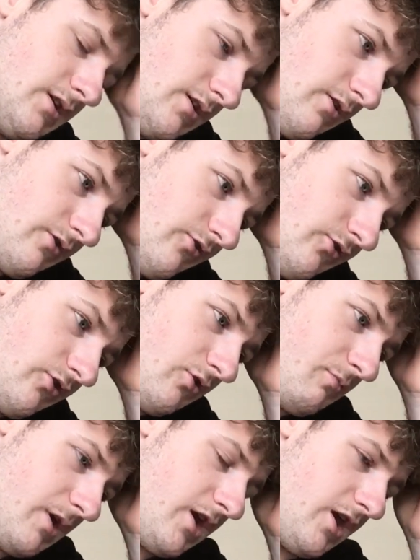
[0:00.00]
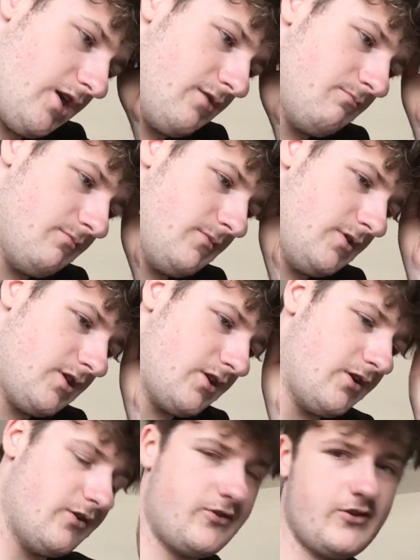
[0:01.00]
There's so many.
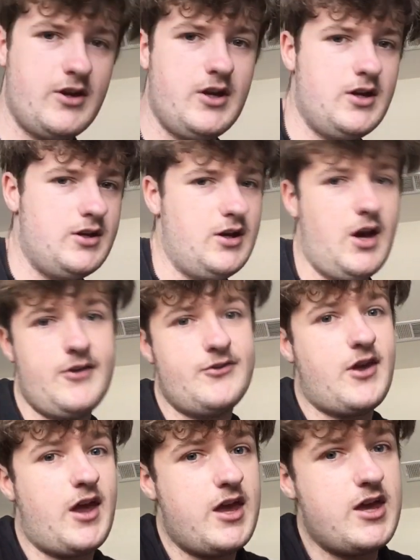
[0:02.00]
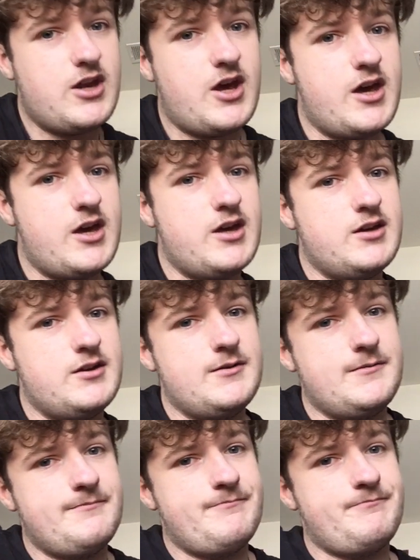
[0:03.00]
Because Nos Hyena,
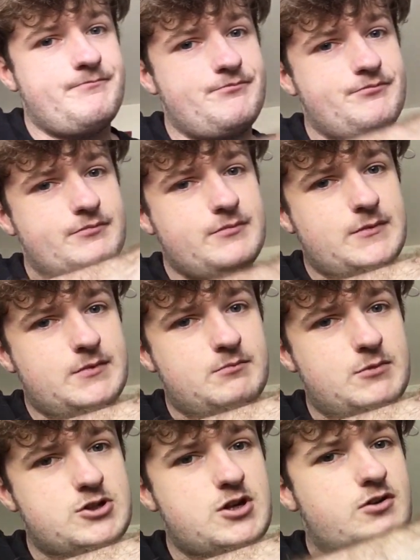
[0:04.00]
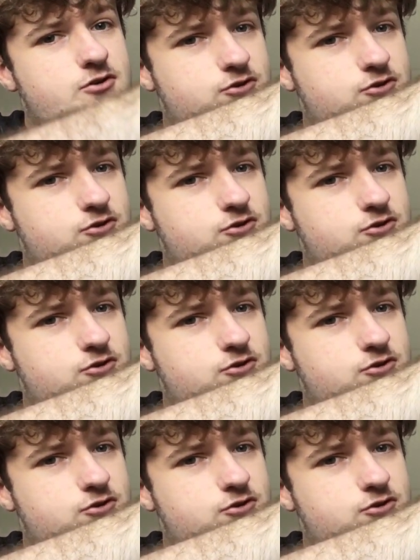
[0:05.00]
Majera